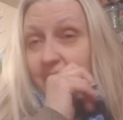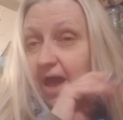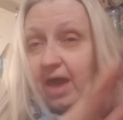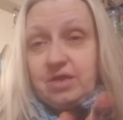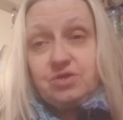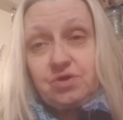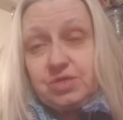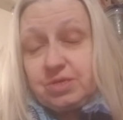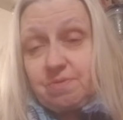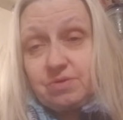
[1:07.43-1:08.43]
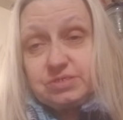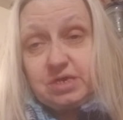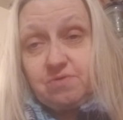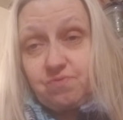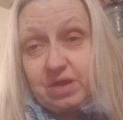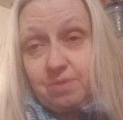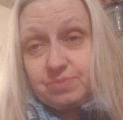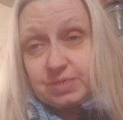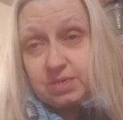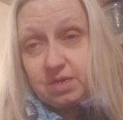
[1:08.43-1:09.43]
I didn't know anything about Dave
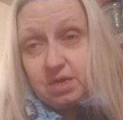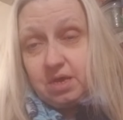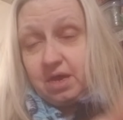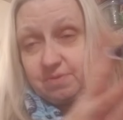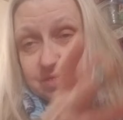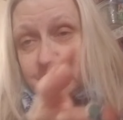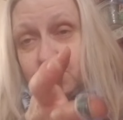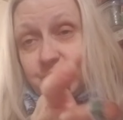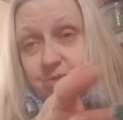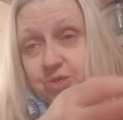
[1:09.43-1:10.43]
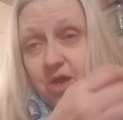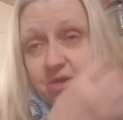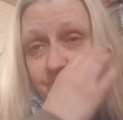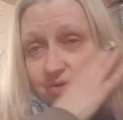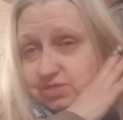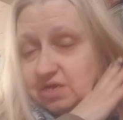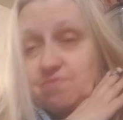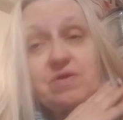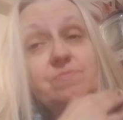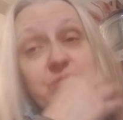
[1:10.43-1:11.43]
Ramsey because I know they're talking about Dave
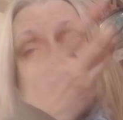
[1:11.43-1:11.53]
Ramsey.